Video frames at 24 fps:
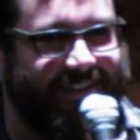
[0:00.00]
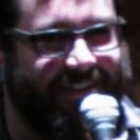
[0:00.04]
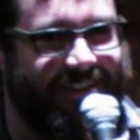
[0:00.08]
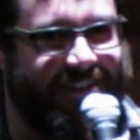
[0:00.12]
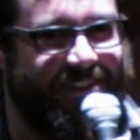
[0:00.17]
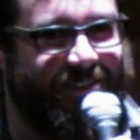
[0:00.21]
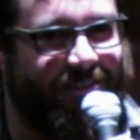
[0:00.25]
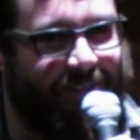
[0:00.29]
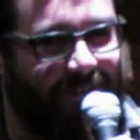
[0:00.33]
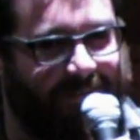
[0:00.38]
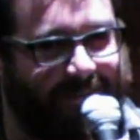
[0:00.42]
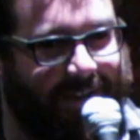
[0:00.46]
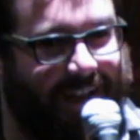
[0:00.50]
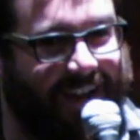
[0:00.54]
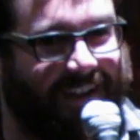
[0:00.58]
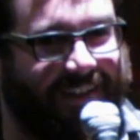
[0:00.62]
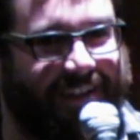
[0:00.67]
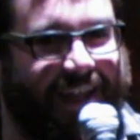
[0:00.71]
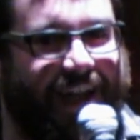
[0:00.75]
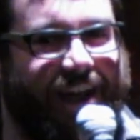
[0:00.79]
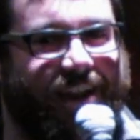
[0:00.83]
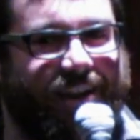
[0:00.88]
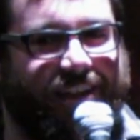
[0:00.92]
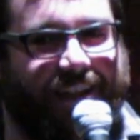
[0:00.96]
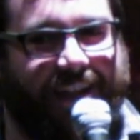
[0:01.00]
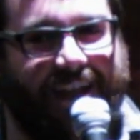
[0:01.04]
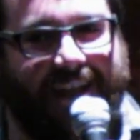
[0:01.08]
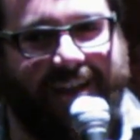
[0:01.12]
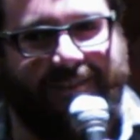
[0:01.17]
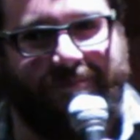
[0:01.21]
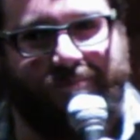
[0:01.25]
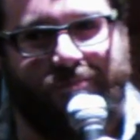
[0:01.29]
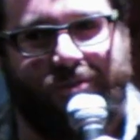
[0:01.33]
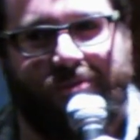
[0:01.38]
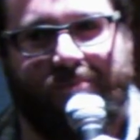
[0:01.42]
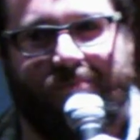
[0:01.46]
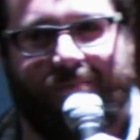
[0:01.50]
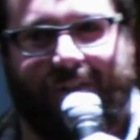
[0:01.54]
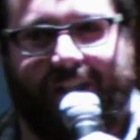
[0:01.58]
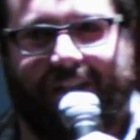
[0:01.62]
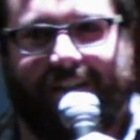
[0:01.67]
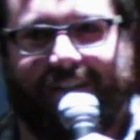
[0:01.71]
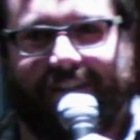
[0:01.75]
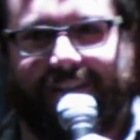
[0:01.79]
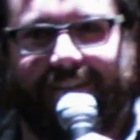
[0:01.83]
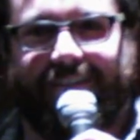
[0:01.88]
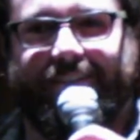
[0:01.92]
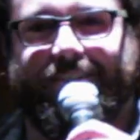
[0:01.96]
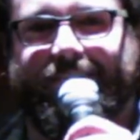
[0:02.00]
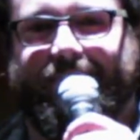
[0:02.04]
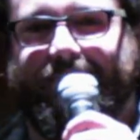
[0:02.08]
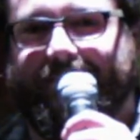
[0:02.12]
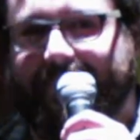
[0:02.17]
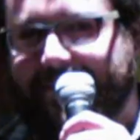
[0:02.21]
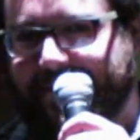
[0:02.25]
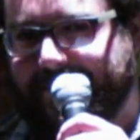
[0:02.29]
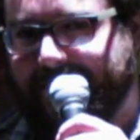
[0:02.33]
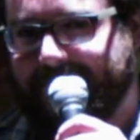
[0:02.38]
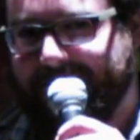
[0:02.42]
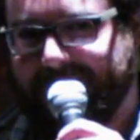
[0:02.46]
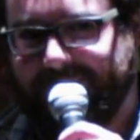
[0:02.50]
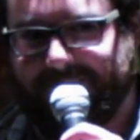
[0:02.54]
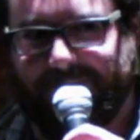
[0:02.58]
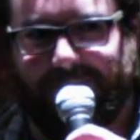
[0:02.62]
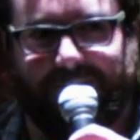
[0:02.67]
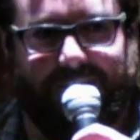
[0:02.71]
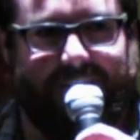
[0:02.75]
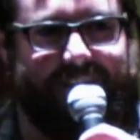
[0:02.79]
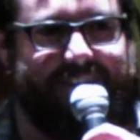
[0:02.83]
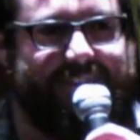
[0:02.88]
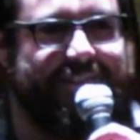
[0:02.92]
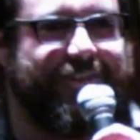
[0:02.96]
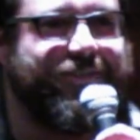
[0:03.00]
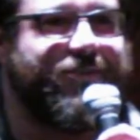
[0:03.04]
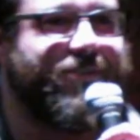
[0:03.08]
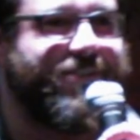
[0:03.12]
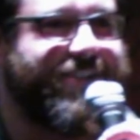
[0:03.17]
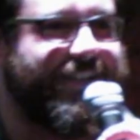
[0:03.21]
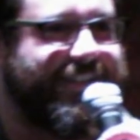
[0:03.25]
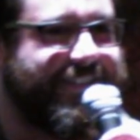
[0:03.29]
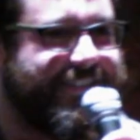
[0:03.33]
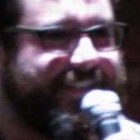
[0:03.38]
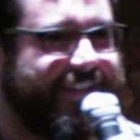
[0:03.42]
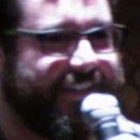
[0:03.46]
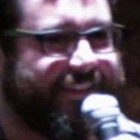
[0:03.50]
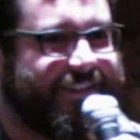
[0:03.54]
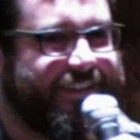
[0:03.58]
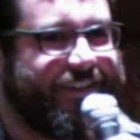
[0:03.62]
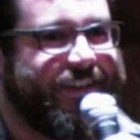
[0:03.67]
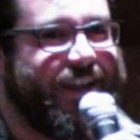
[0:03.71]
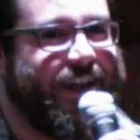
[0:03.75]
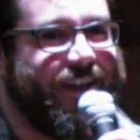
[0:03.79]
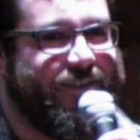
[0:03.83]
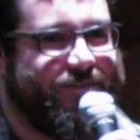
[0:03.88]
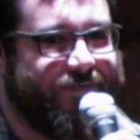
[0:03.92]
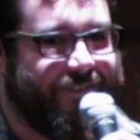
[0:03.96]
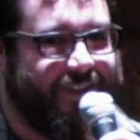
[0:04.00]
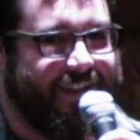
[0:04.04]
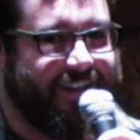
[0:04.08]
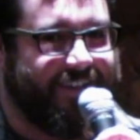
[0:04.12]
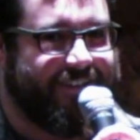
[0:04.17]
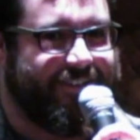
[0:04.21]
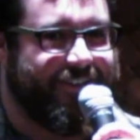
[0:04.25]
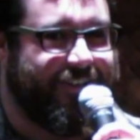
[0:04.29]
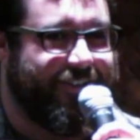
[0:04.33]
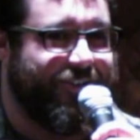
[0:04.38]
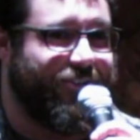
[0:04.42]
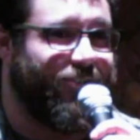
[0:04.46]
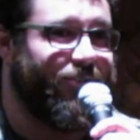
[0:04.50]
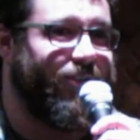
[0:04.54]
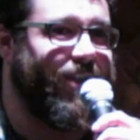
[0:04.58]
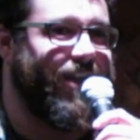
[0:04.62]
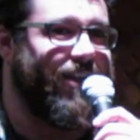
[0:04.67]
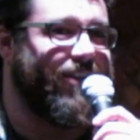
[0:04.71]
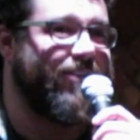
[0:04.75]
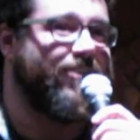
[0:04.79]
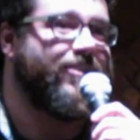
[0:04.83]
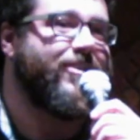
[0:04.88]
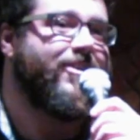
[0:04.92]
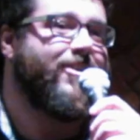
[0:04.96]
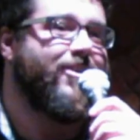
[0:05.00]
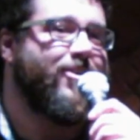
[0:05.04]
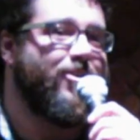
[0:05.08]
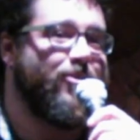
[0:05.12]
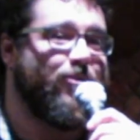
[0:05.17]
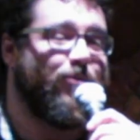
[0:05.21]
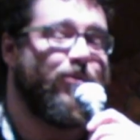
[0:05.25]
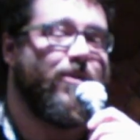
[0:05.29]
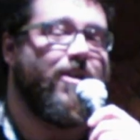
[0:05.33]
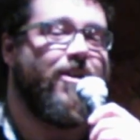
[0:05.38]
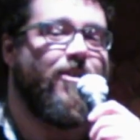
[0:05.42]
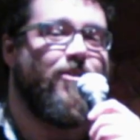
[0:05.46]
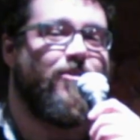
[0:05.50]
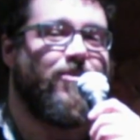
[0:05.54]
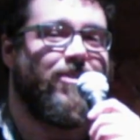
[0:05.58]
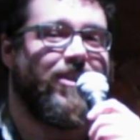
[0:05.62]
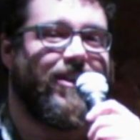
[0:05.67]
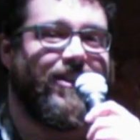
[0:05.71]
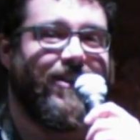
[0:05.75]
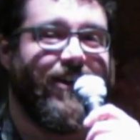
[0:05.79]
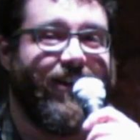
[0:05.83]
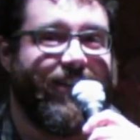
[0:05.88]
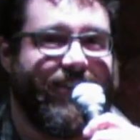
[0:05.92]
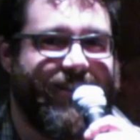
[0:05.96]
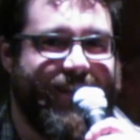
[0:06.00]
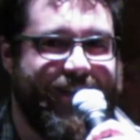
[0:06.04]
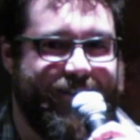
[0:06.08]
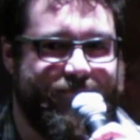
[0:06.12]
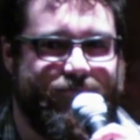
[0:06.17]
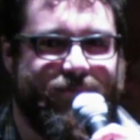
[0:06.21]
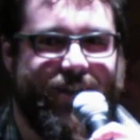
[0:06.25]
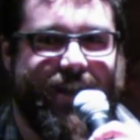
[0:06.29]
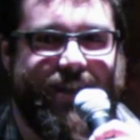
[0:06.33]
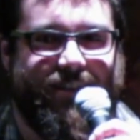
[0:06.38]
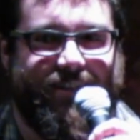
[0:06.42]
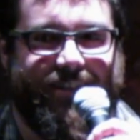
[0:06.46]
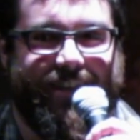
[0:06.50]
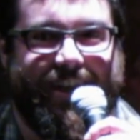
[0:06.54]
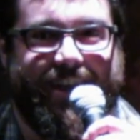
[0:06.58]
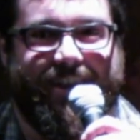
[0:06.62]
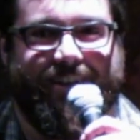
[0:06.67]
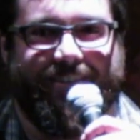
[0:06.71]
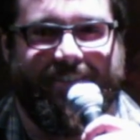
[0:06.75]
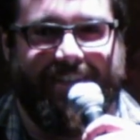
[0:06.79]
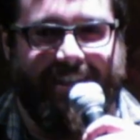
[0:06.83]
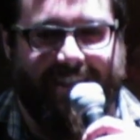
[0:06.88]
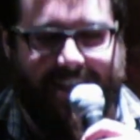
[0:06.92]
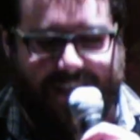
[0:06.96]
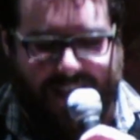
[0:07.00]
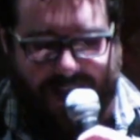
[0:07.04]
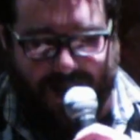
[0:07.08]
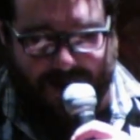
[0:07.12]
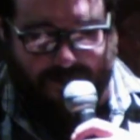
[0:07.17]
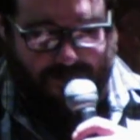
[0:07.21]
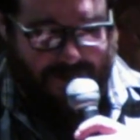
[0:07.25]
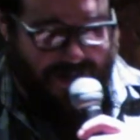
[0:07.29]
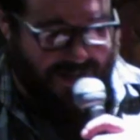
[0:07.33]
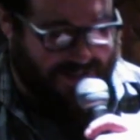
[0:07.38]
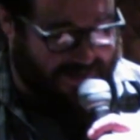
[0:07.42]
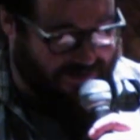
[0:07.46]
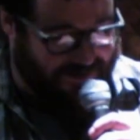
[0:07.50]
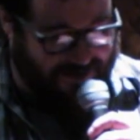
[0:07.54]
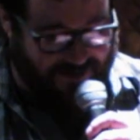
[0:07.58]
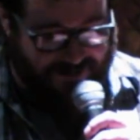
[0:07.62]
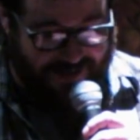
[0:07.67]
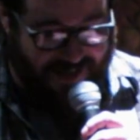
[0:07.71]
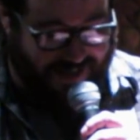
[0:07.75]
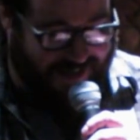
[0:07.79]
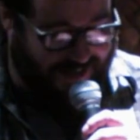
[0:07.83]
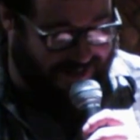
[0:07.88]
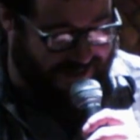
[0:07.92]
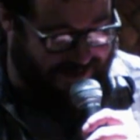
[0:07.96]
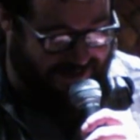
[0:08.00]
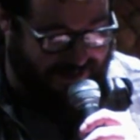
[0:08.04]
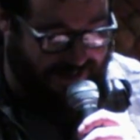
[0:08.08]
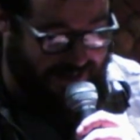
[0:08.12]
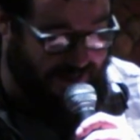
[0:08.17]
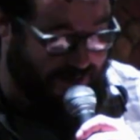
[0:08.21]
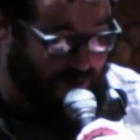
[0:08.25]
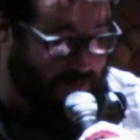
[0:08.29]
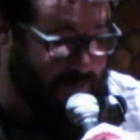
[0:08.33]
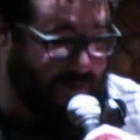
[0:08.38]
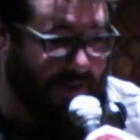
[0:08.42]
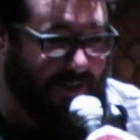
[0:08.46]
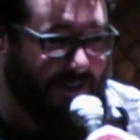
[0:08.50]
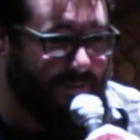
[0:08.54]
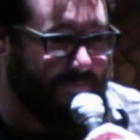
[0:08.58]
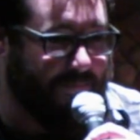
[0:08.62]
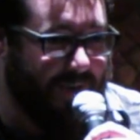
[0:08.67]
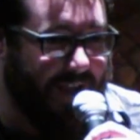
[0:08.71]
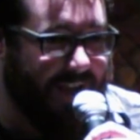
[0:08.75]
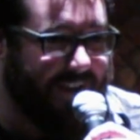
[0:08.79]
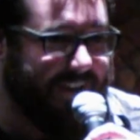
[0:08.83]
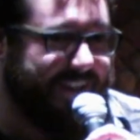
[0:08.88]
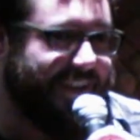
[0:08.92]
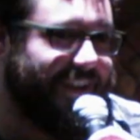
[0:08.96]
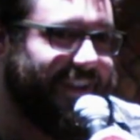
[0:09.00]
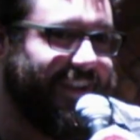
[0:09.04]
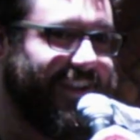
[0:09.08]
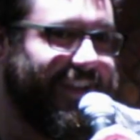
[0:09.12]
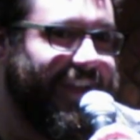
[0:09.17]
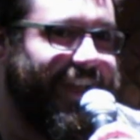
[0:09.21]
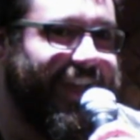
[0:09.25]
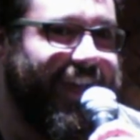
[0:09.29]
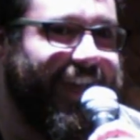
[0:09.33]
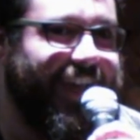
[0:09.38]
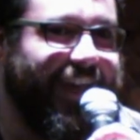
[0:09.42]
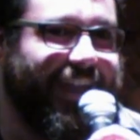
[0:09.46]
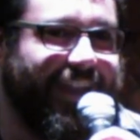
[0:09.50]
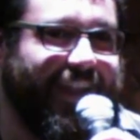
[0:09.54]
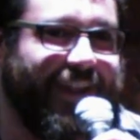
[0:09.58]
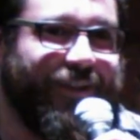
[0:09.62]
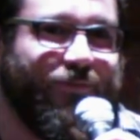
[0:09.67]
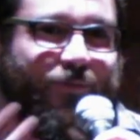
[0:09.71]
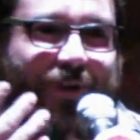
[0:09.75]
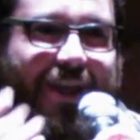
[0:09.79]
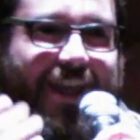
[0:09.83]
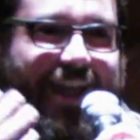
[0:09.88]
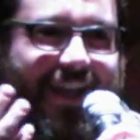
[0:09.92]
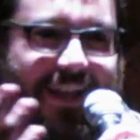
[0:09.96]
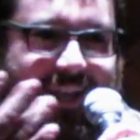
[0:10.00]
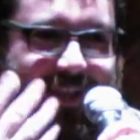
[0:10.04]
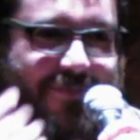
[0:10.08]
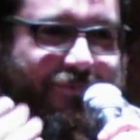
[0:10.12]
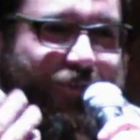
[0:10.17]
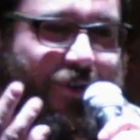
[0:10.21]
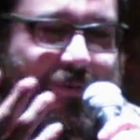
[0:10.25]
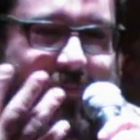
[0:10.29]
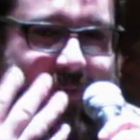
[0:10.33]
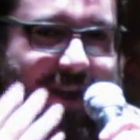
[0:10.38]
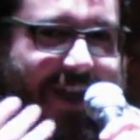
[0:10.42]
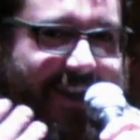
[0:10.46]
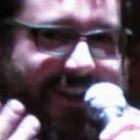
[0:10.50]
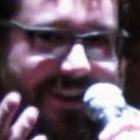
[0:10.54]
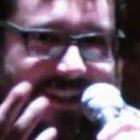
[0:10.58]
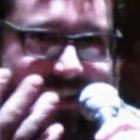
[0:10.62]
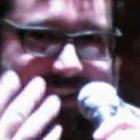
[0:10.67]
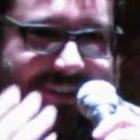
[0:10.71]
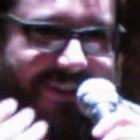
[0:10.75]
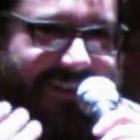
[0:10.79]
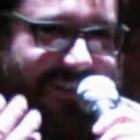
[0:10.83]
I'm not allowed to have more brownie. So what I'd do is I'd take the knife and I'd cut around where I already cut that brownie out, and it makes it look like I just cut a bigger brownie, and then wait, I get my brownie.